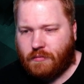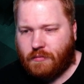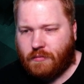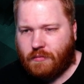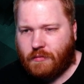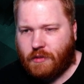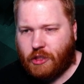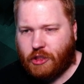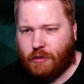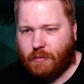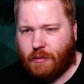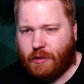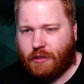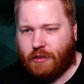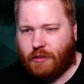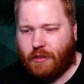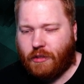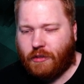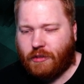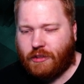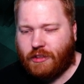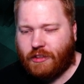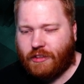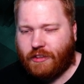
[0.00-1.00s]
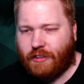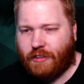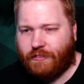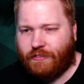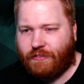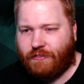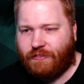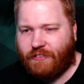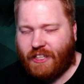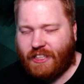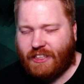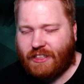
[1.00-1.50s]
Does she want to go to the
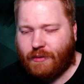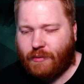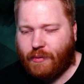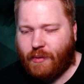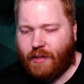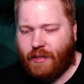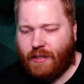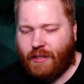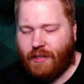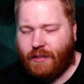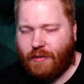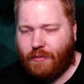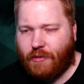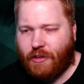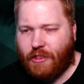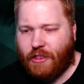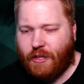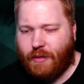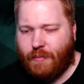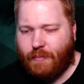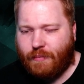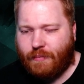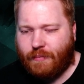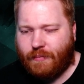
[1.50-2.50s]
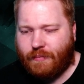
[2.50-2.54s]
festival with him?